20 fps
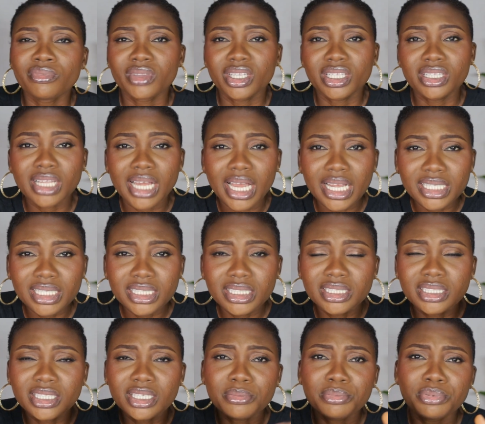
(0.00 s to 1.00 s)
The dining
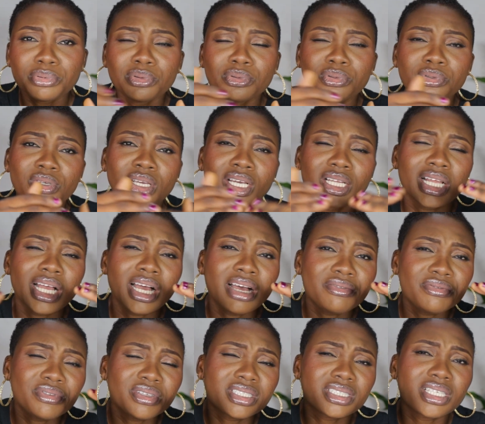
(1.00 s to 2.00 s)
table, you can
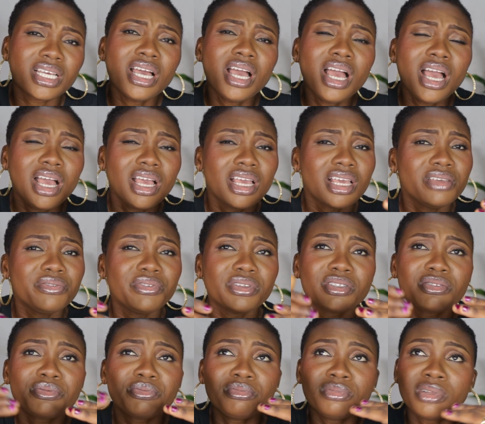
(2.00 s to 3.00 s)
have it. If
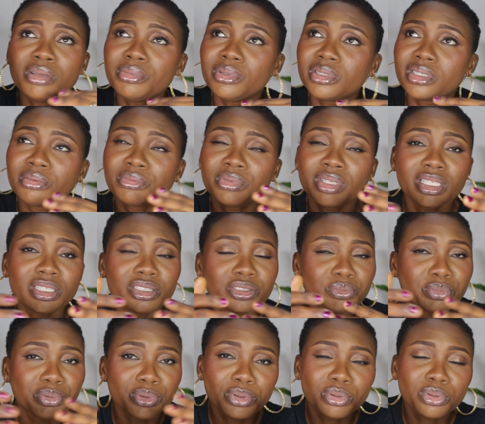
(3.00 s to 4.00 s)
it's maybe something is
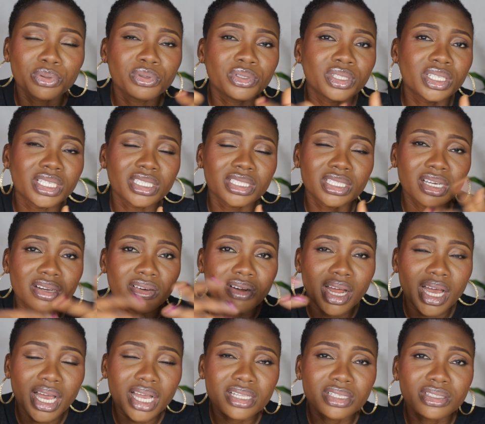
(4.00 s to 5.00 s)
broken, is
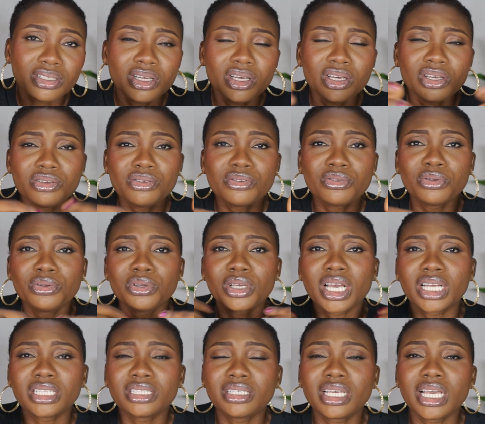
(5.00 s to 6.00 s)
cracked, you
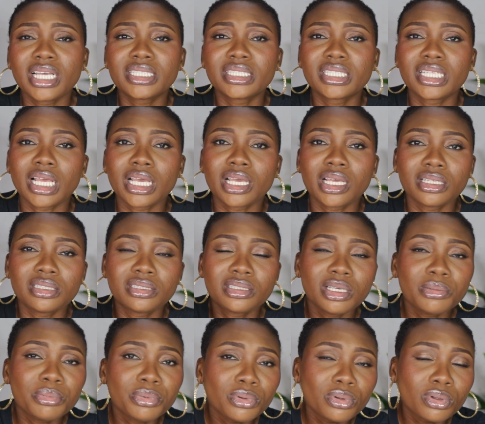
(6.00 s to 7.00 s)
can get like a
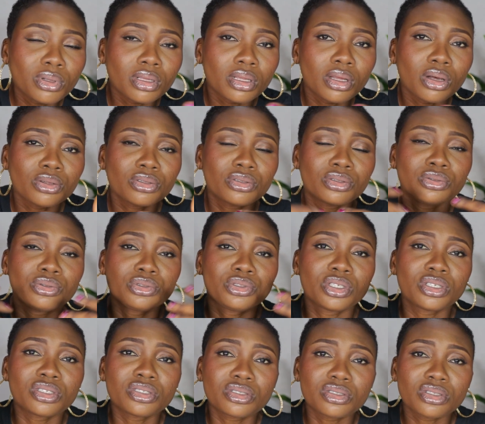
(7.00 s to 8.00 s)
tablecloth to
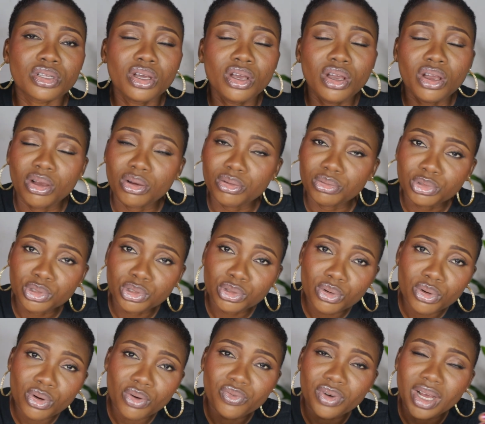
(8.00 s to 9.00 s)
just
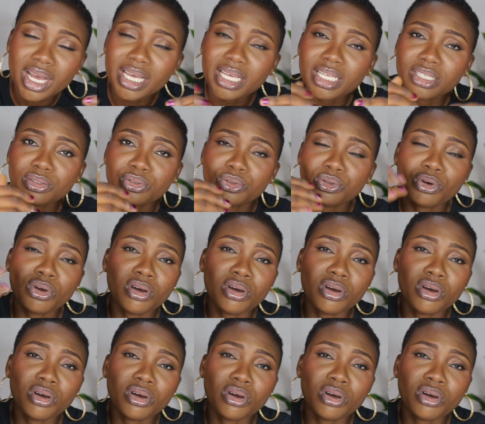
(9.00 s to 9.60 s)
throw over it to